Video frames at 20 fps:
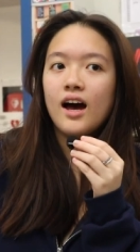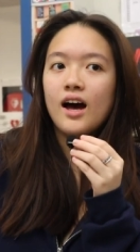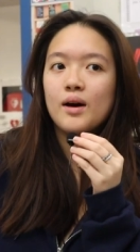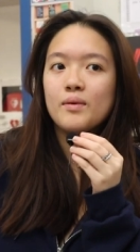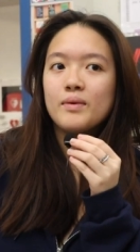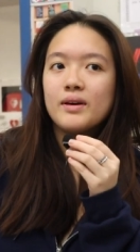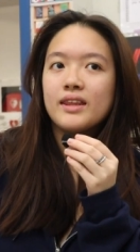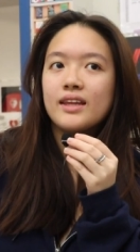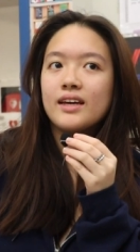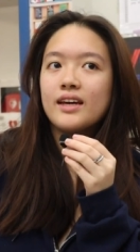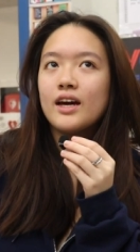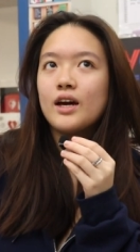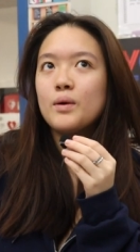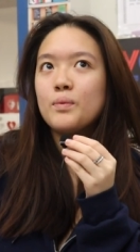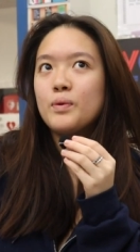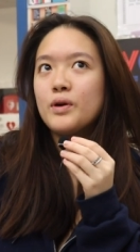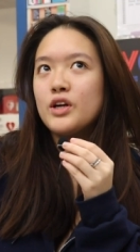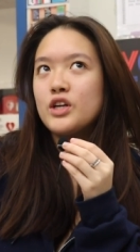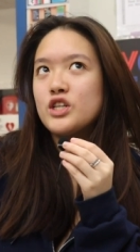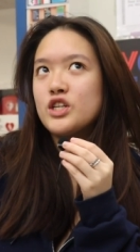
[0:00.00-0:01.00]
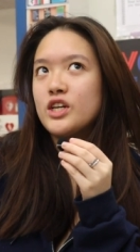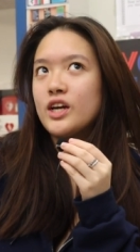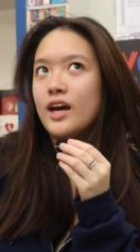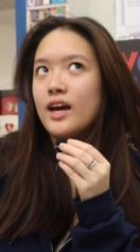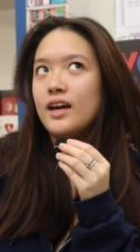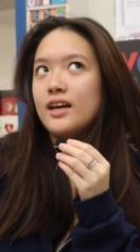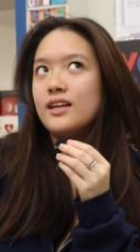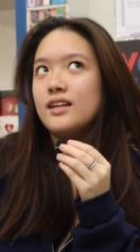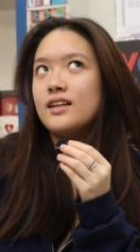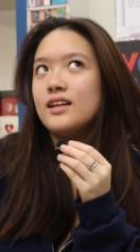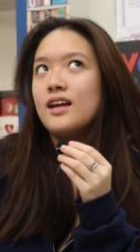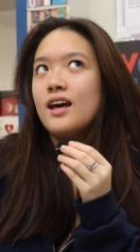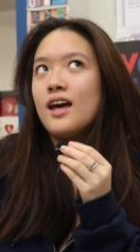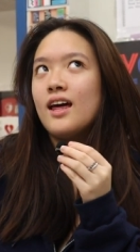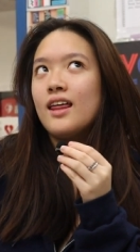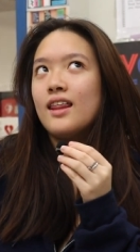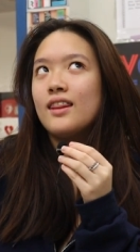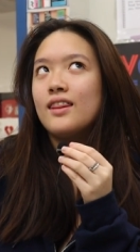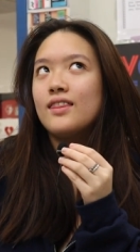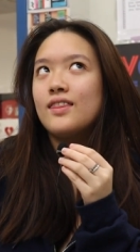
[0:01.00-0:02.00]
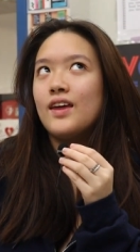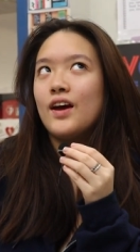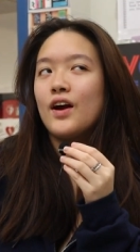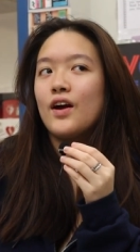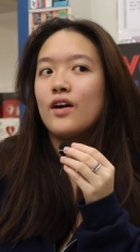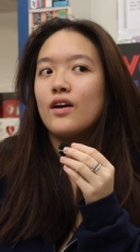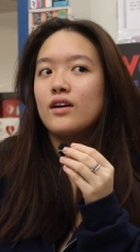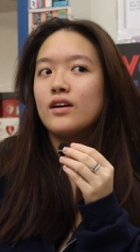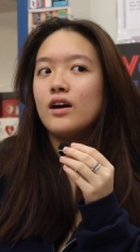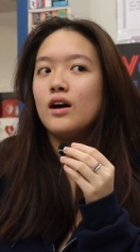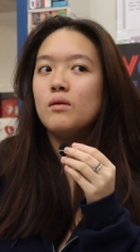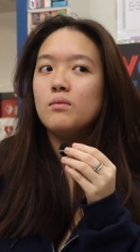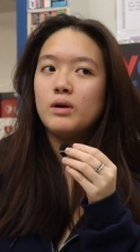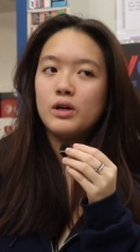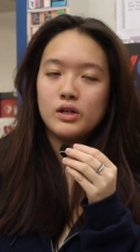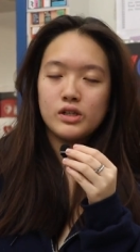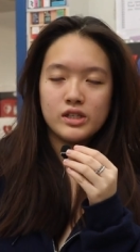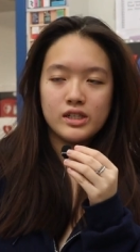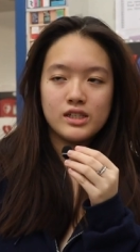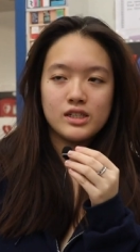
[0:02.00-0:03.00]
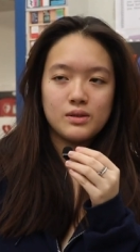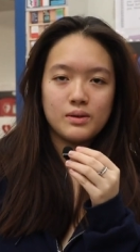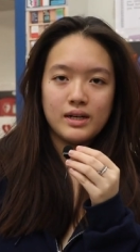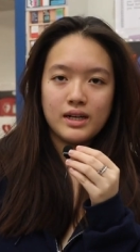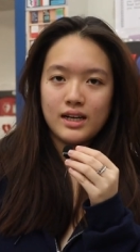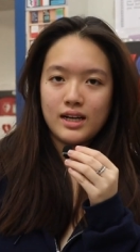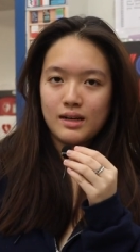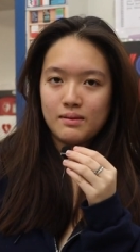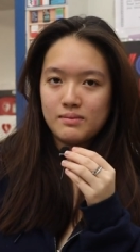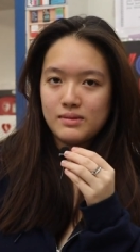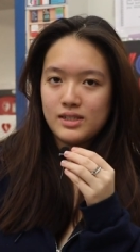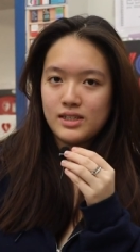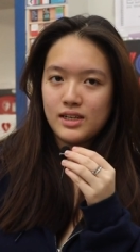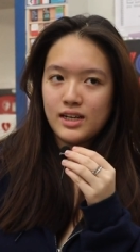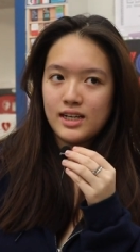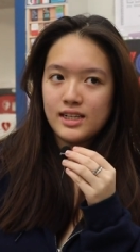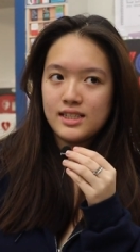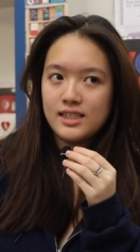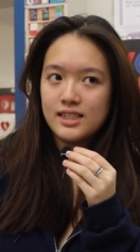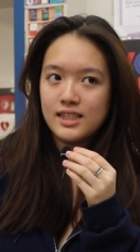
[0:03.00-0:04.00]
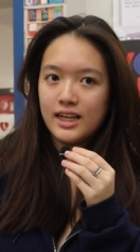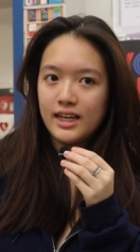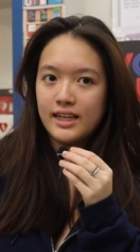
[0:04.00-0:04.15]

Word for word: Um, I think I appreciate their emotions when it comes to us.